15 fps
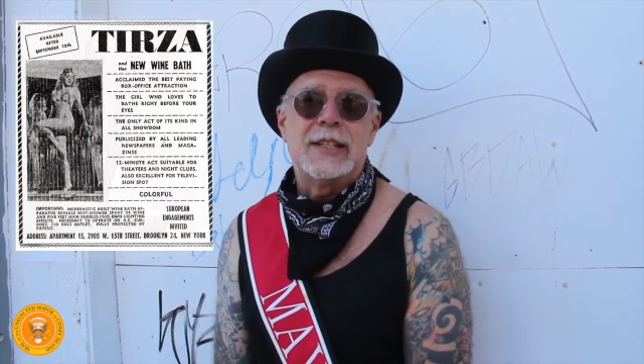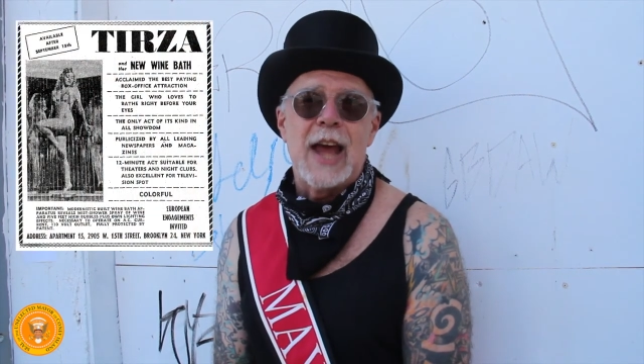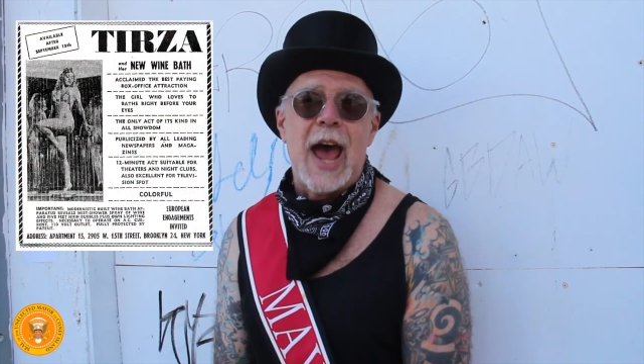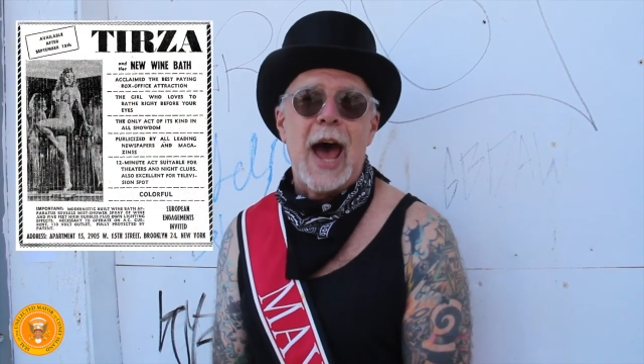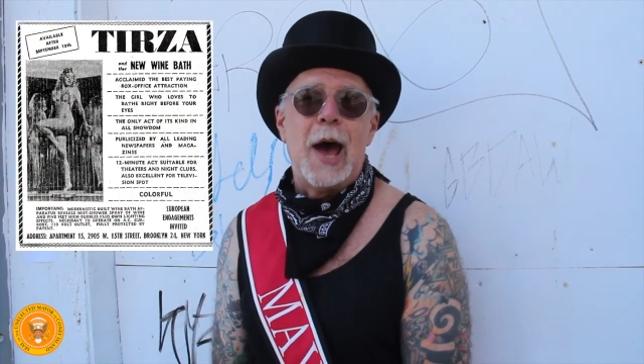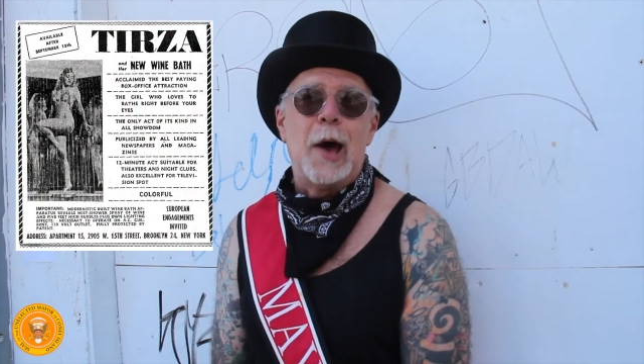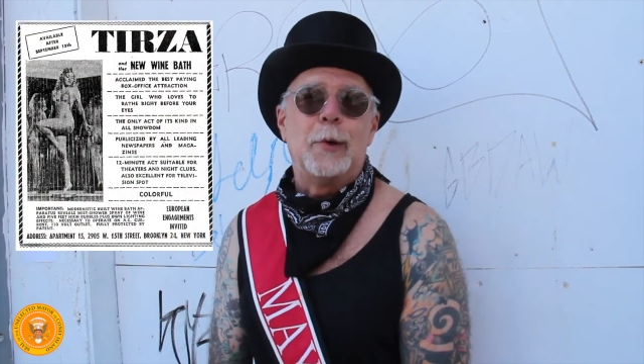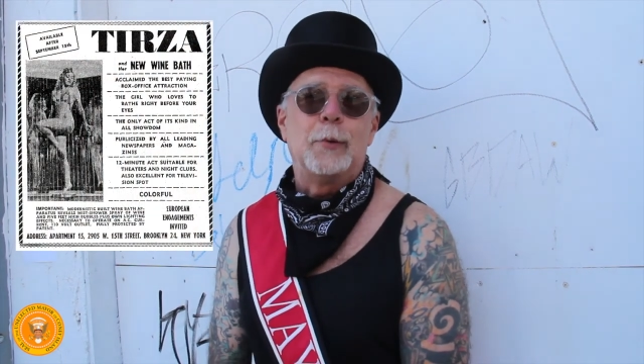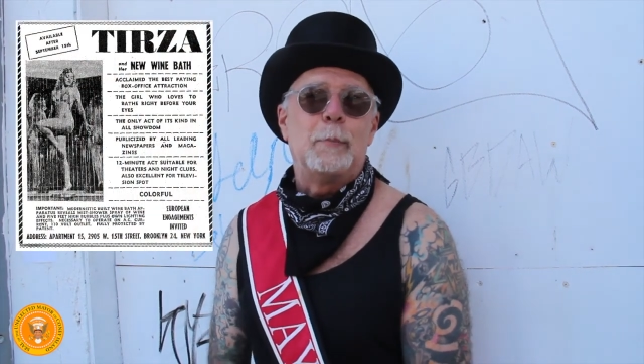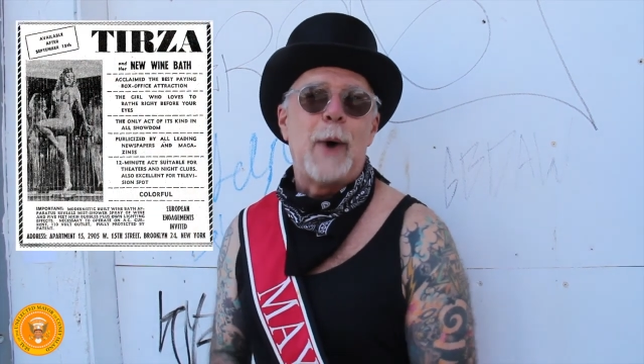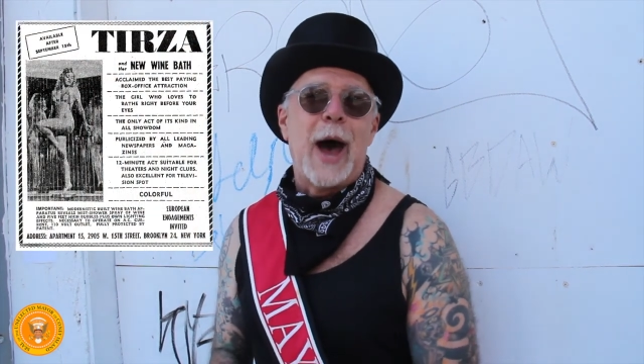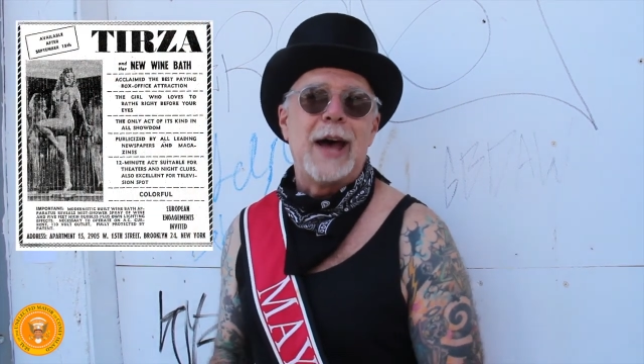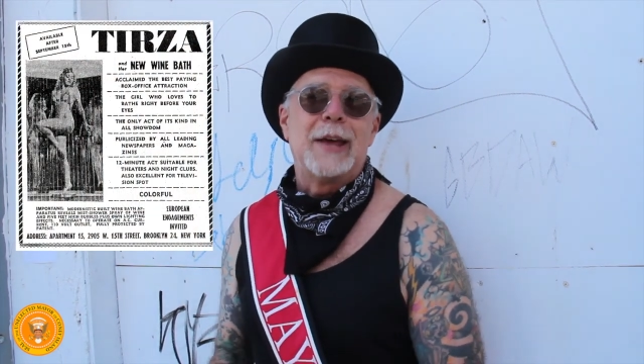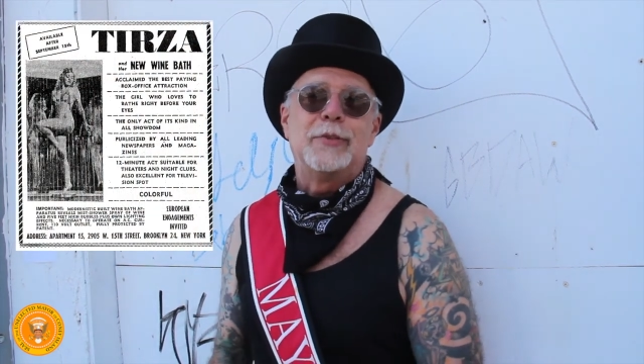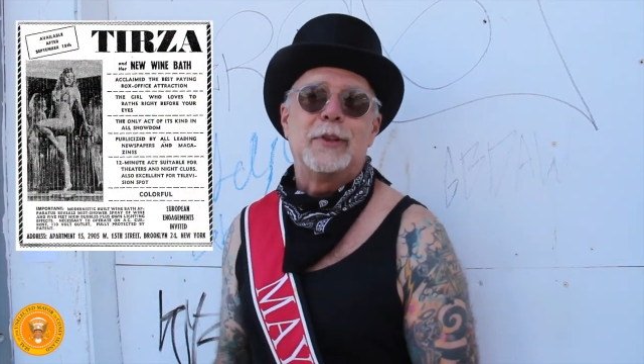down
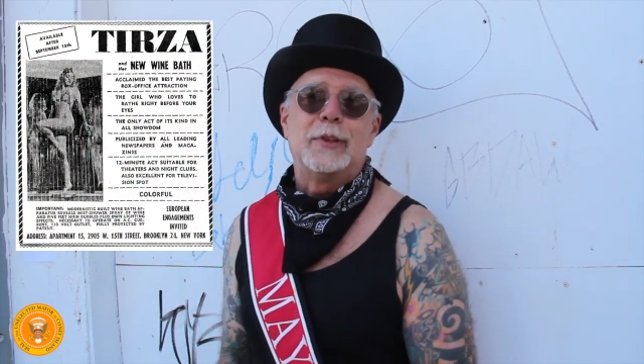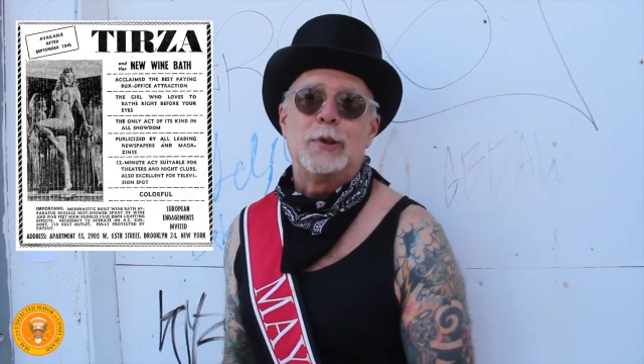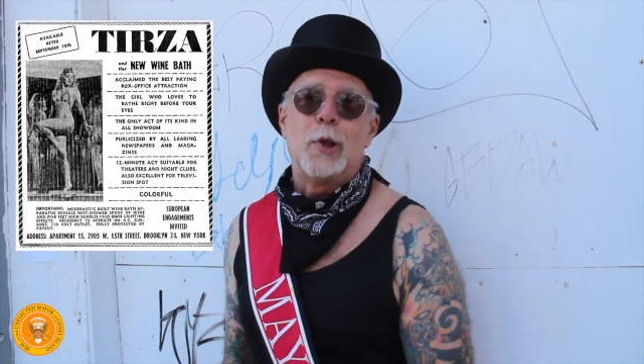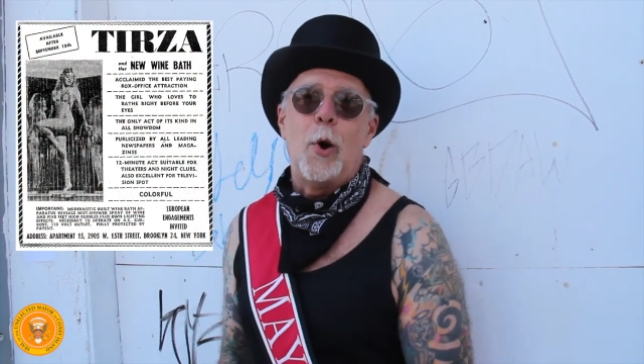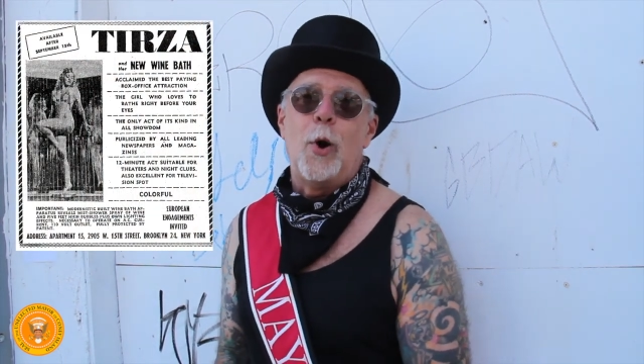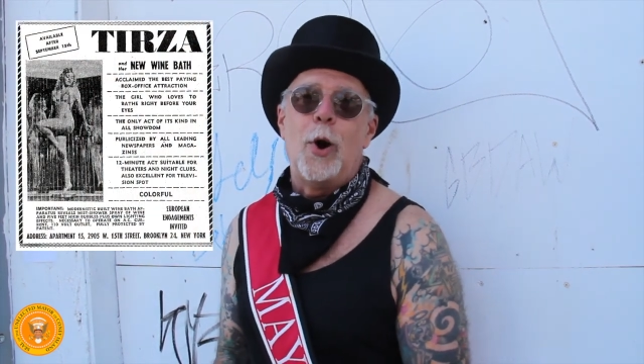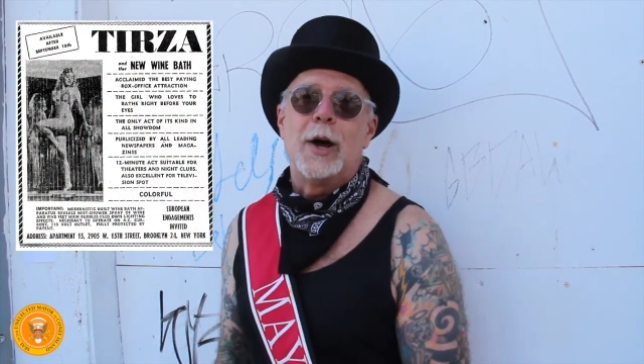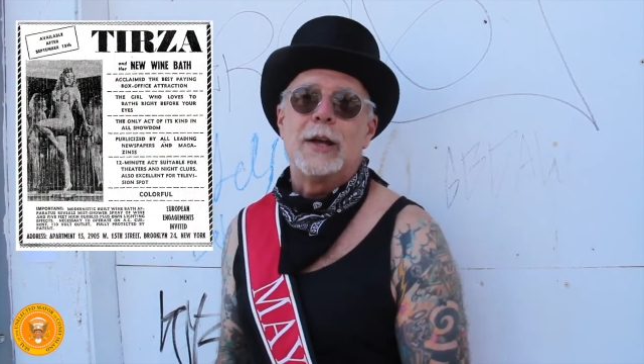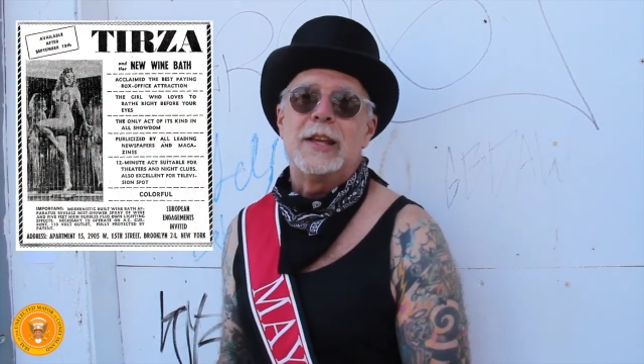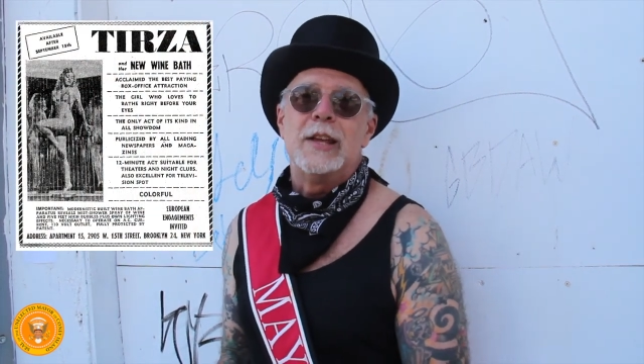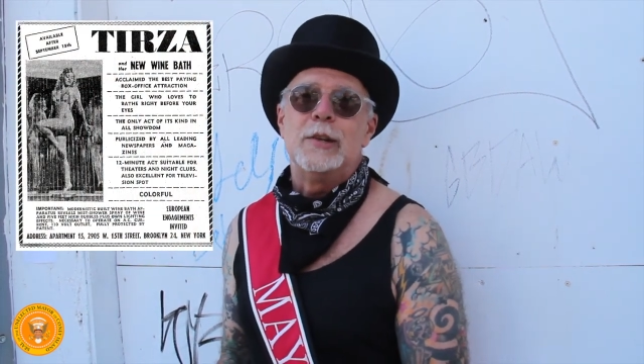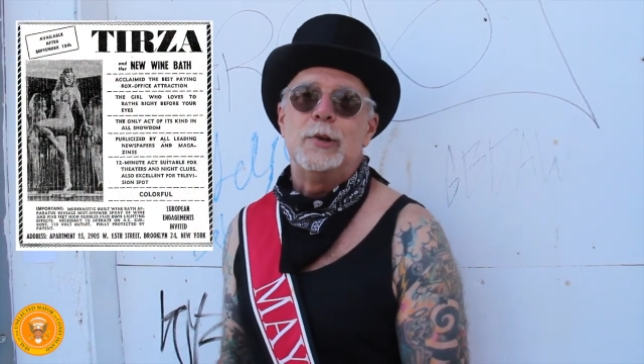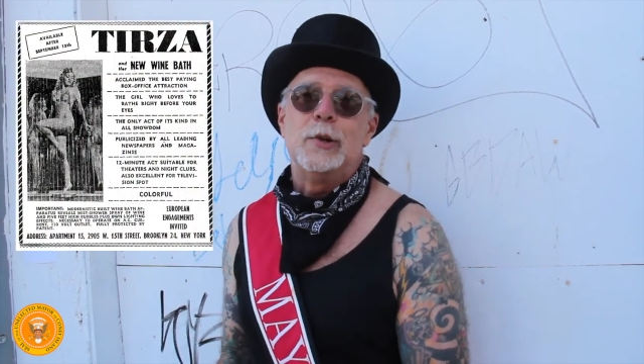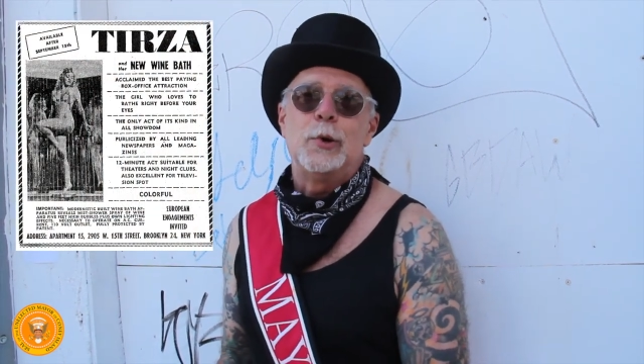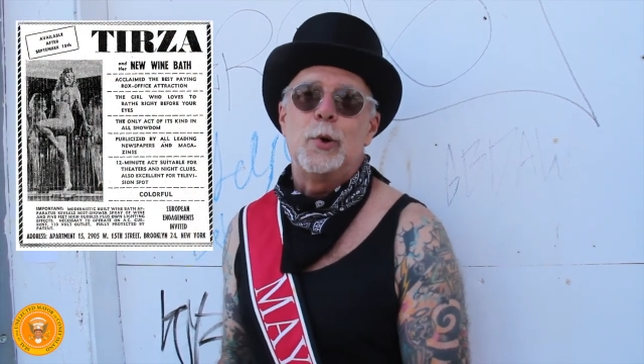by the law
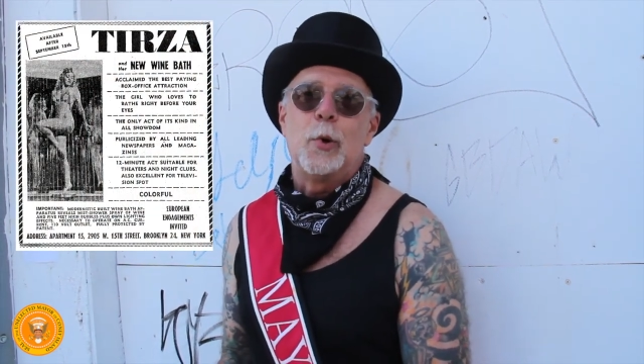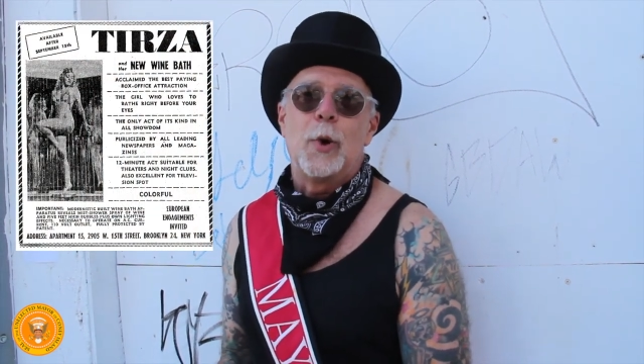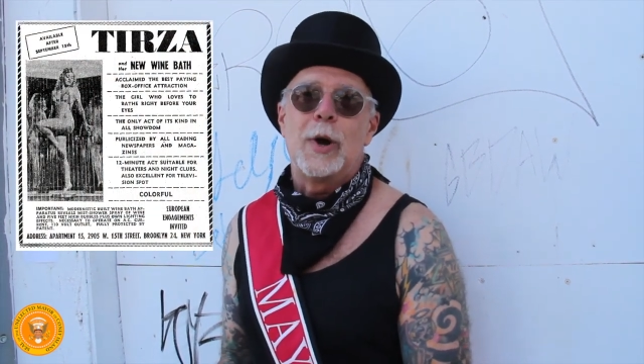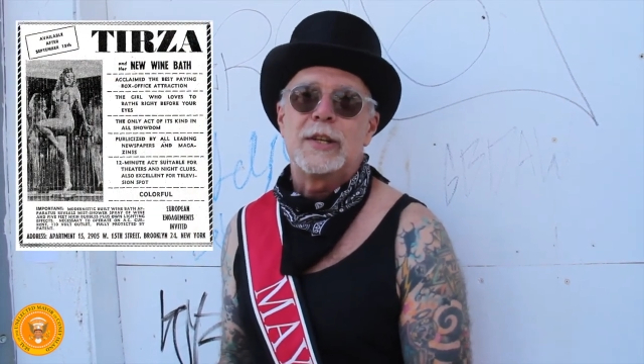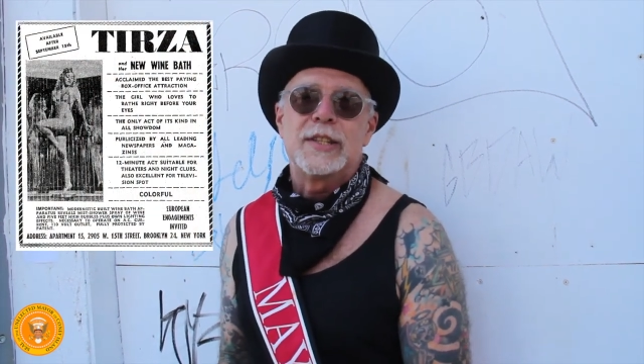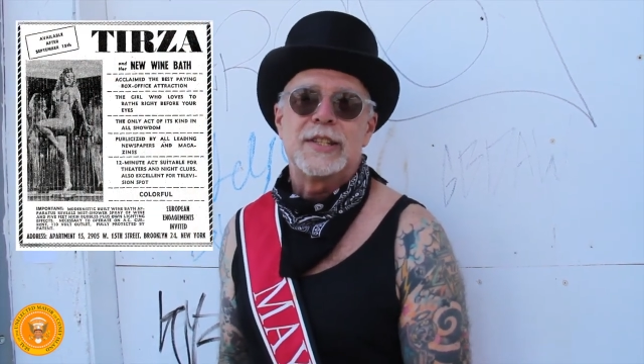in New York